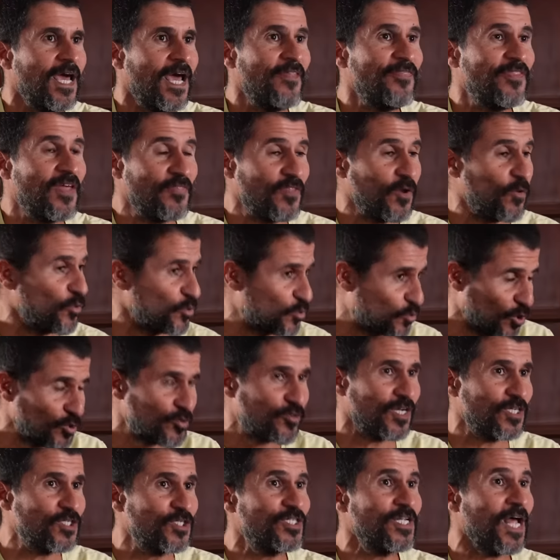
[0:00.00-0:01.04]
and then they would go
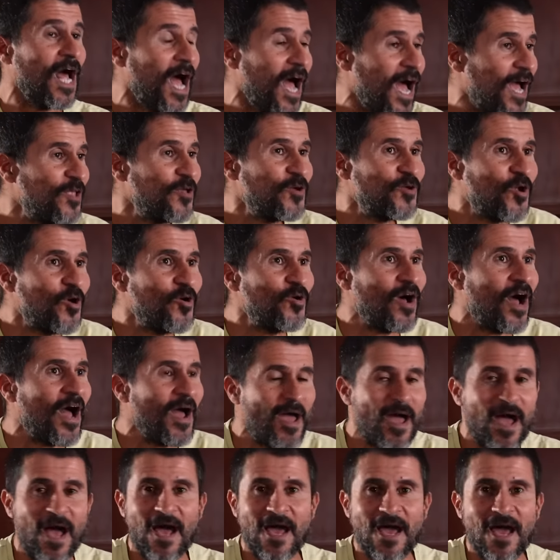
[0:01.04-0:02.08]
to the children,
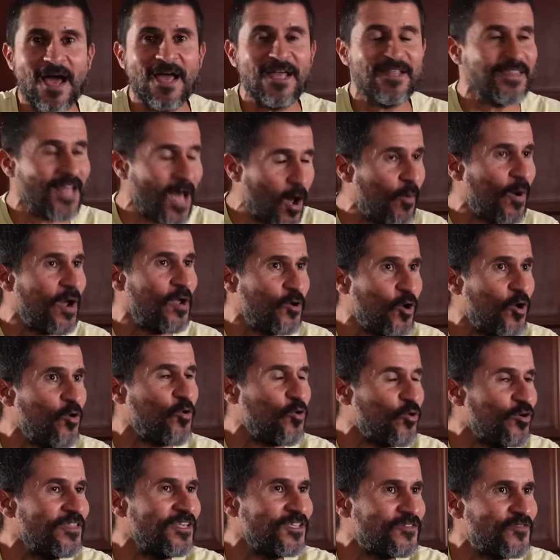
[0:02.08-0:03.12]
now I know
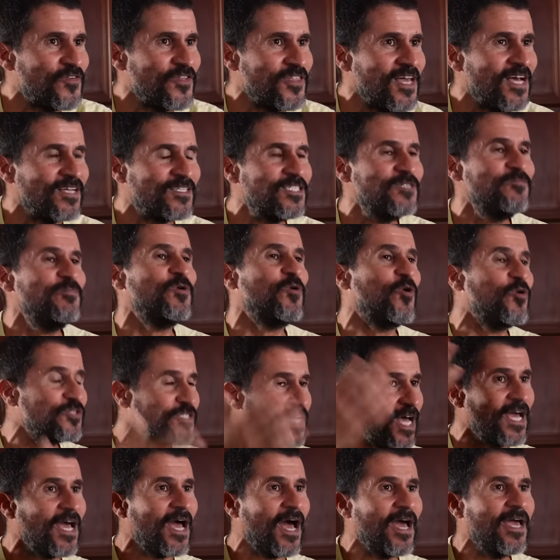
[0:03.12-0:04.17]
who this Fidias is
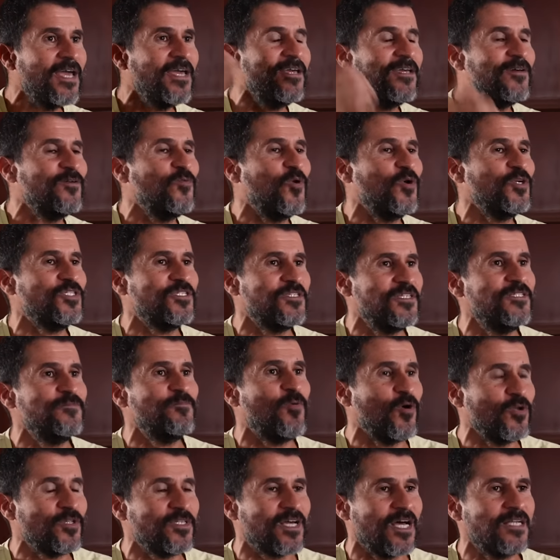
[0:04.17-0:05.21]
because I watched this
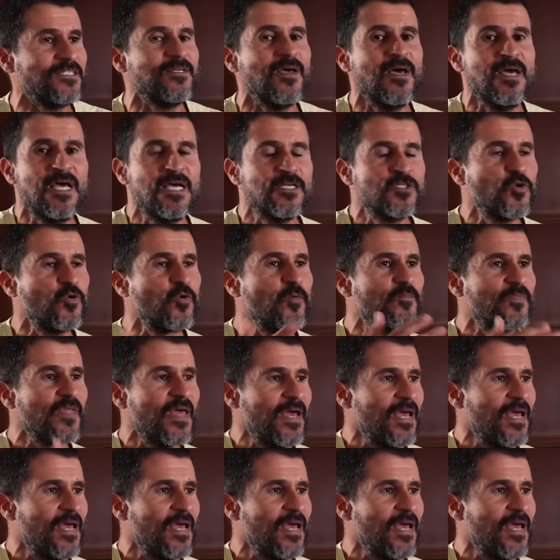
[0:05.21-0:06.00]
podcast. So